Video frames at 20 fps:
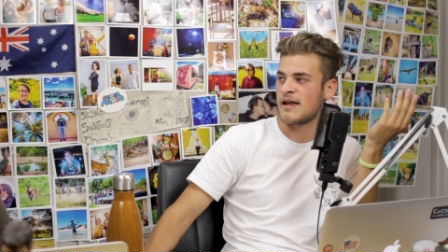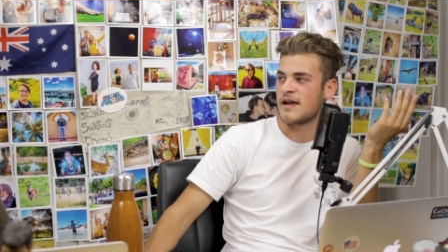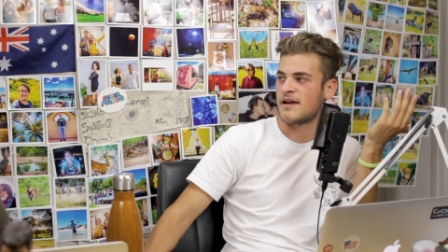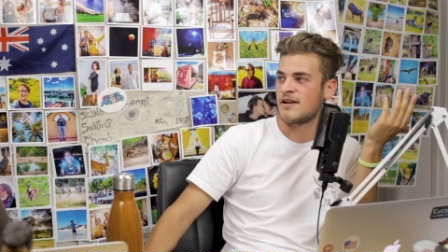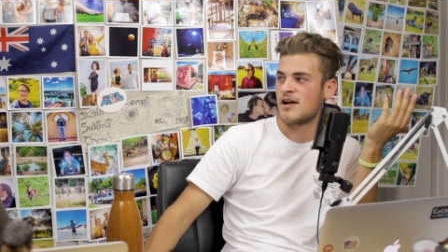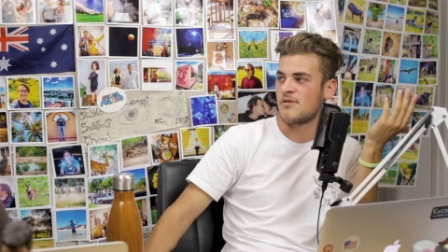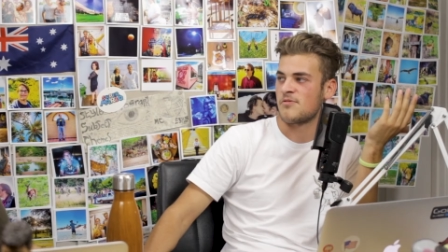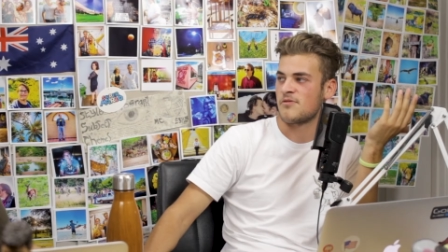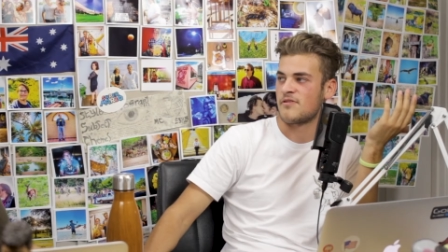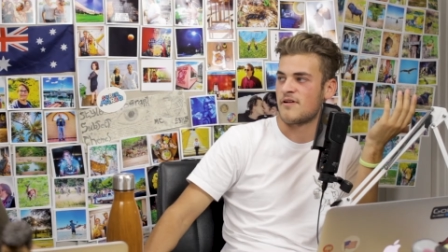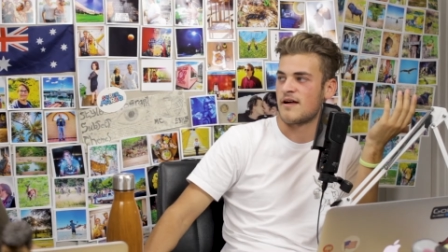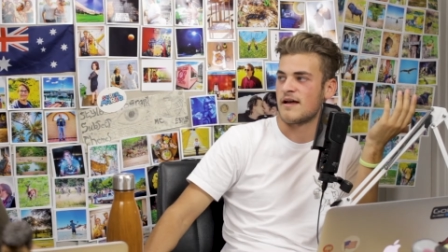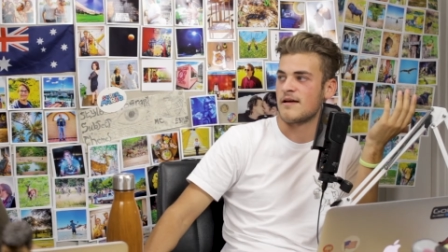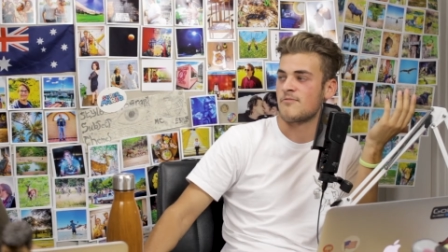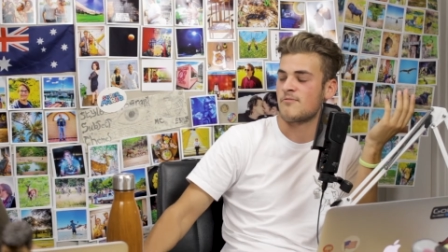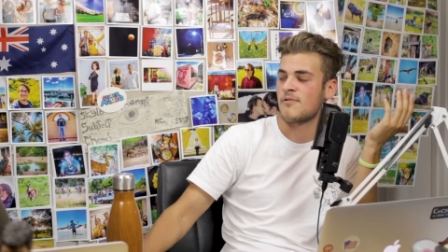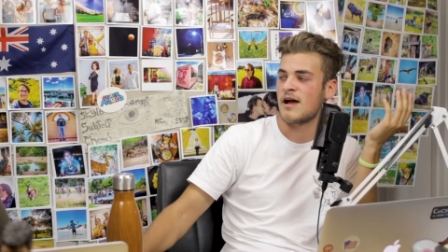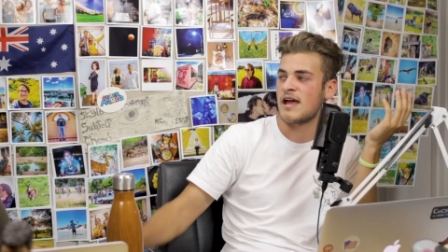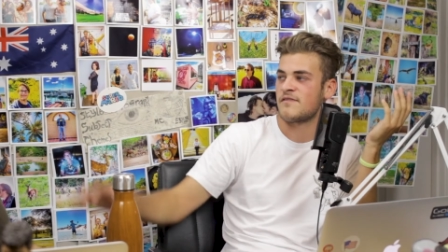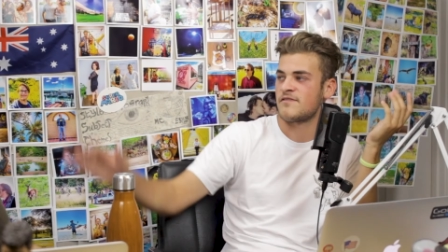waking up and
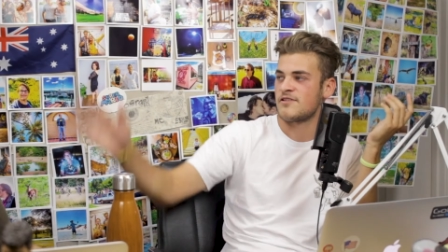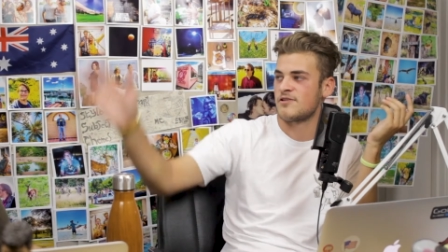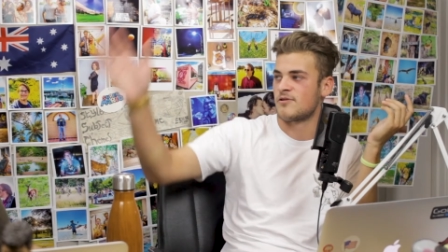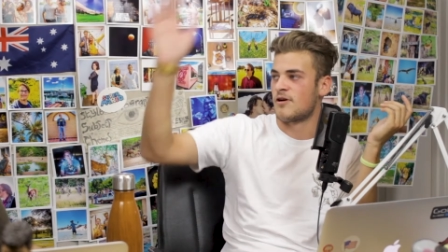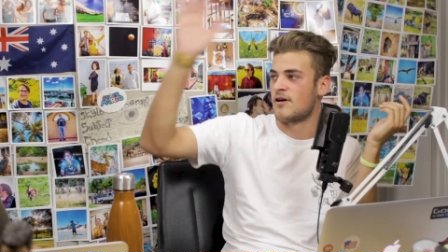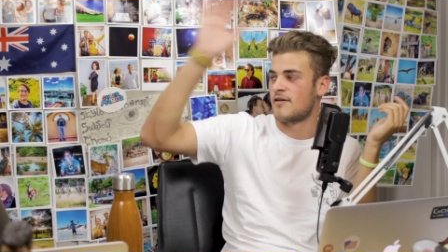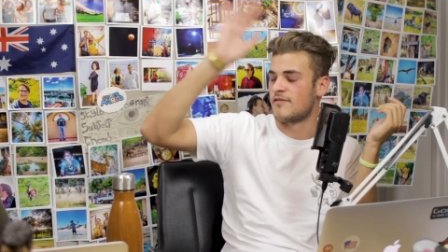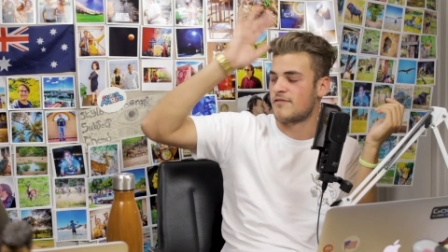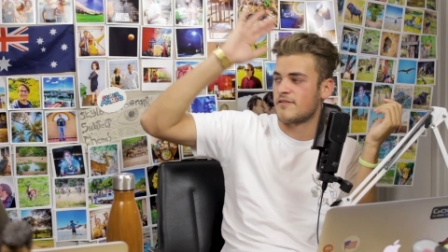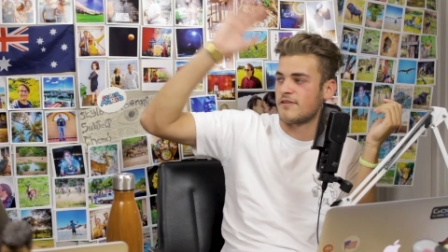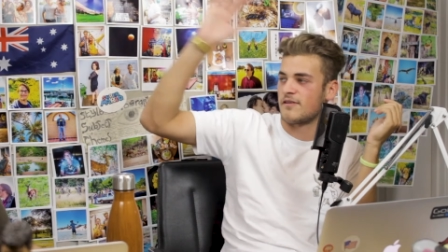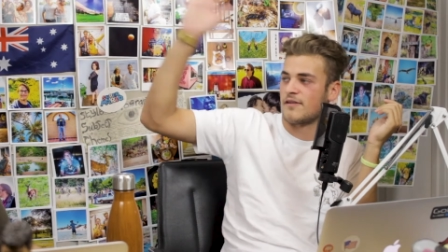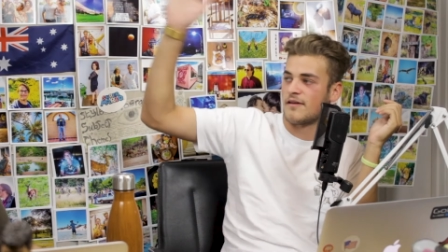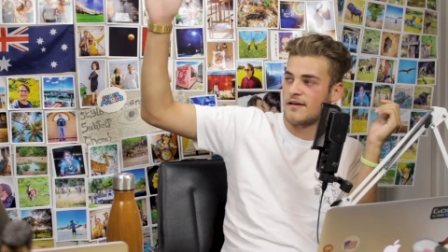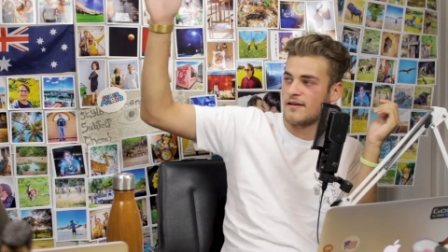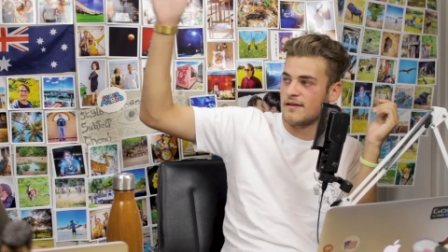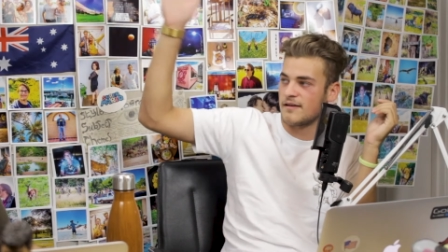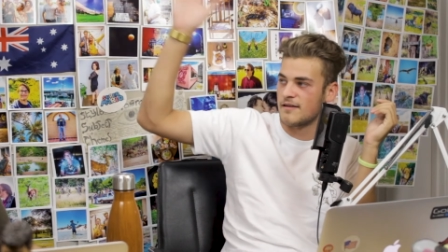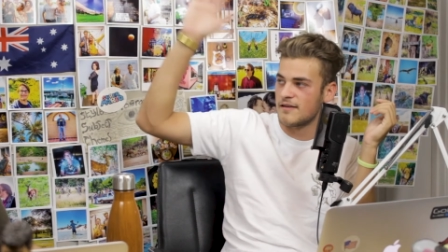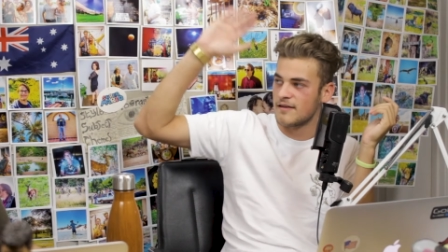like waving you off and
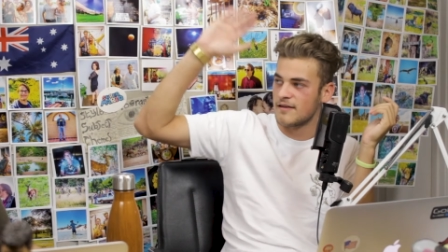like